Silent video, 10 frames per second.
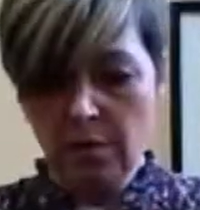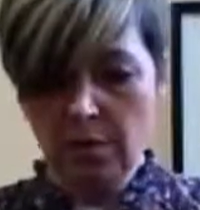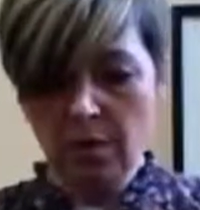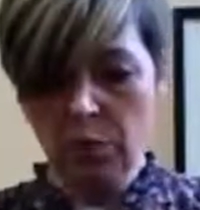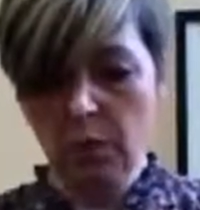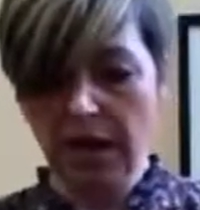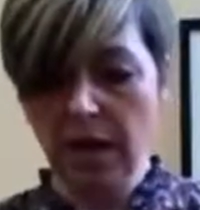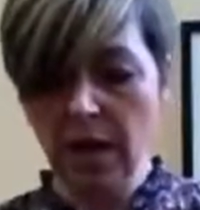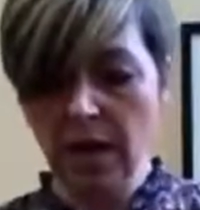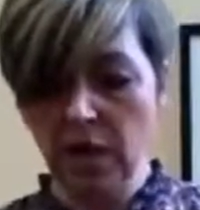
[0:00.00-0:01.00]
When
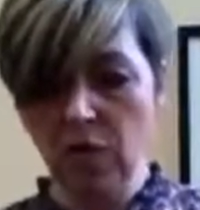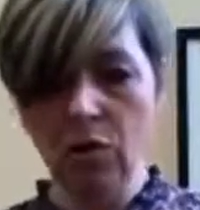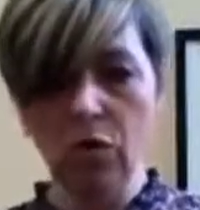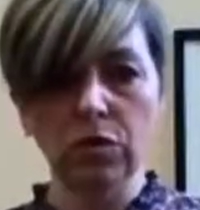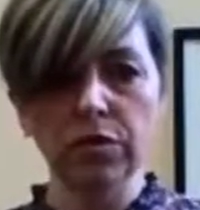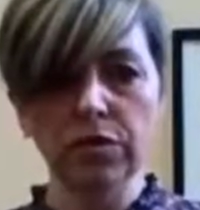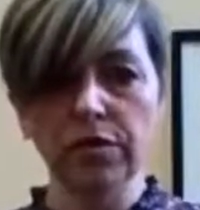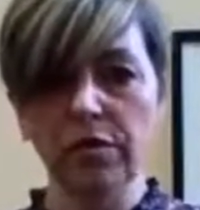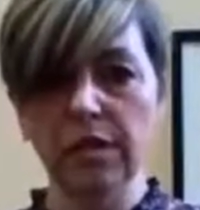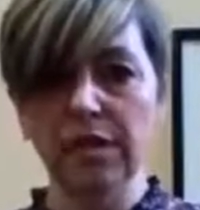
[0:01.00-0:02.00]
we are called,
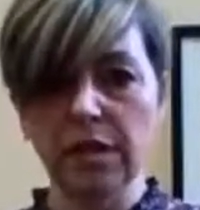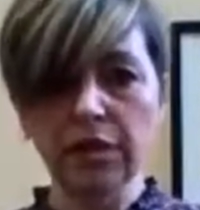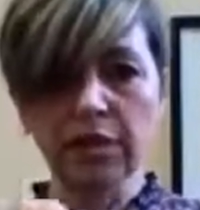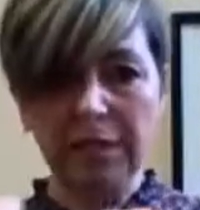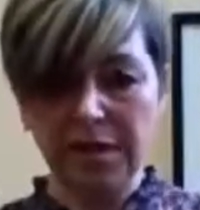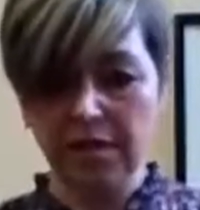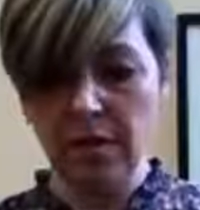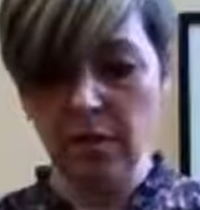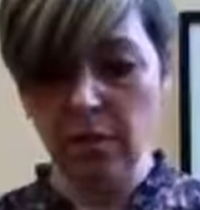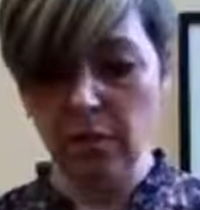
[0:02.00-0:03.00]
so that's a lovely big
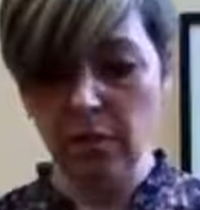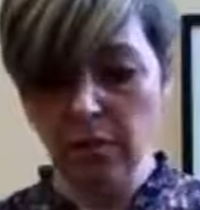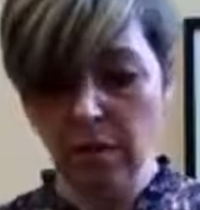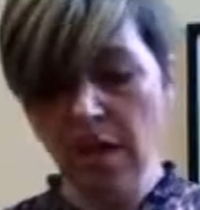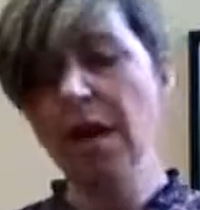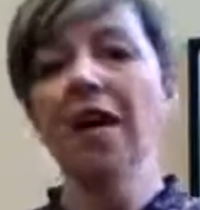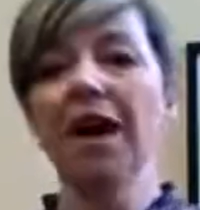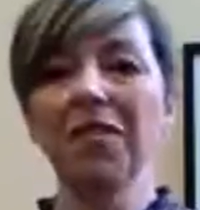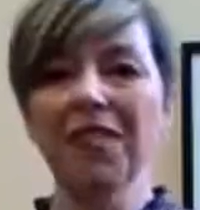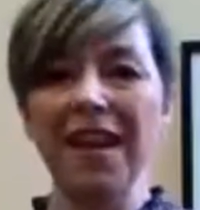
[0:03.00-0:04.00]
circle.
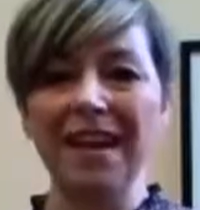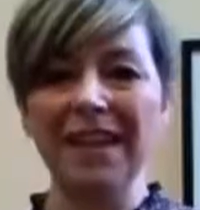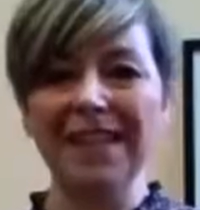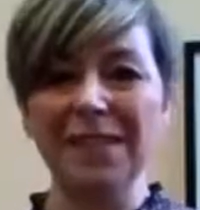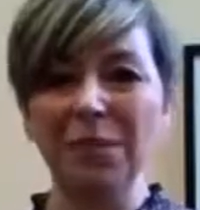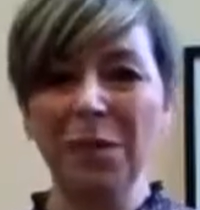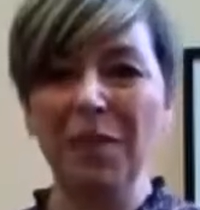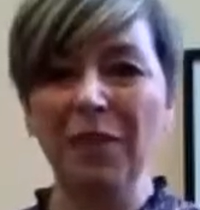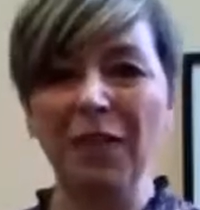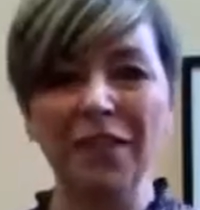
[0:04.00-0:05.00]
And then, this is one of
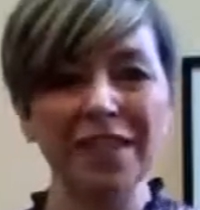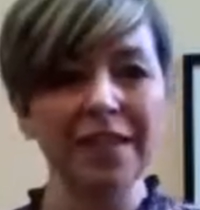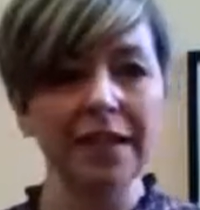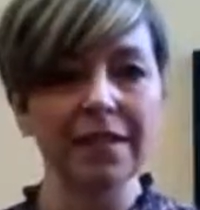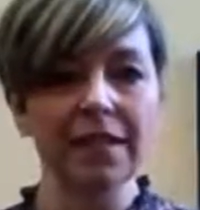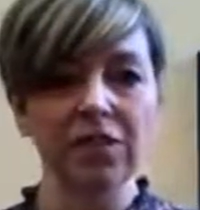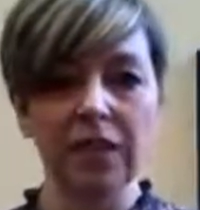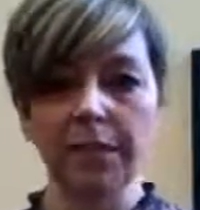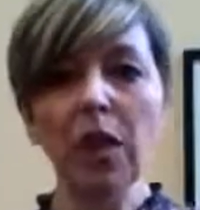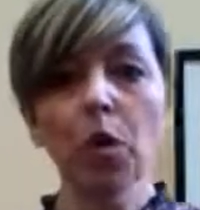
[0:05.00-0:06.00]
my favourite signs
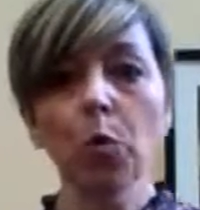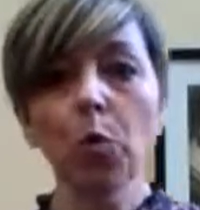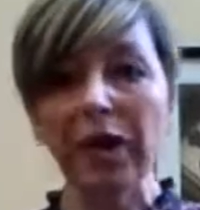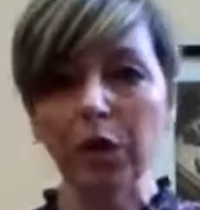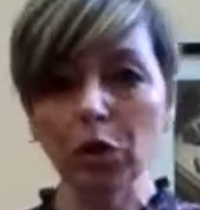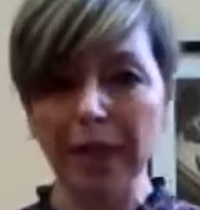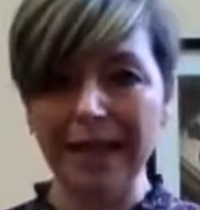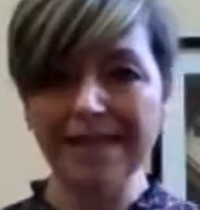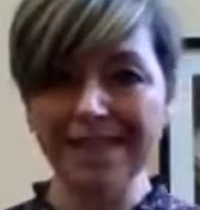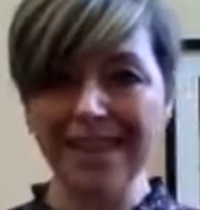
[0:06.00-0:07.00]
actually, we
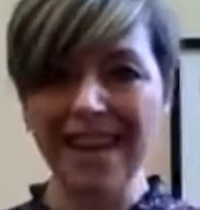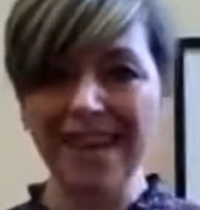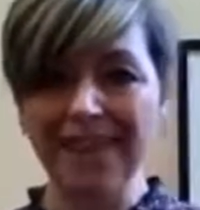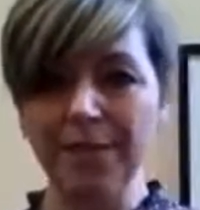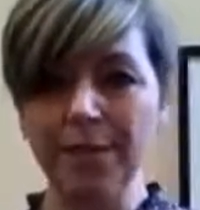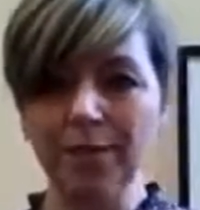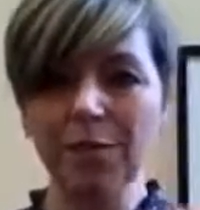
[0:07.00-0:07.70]
look inside.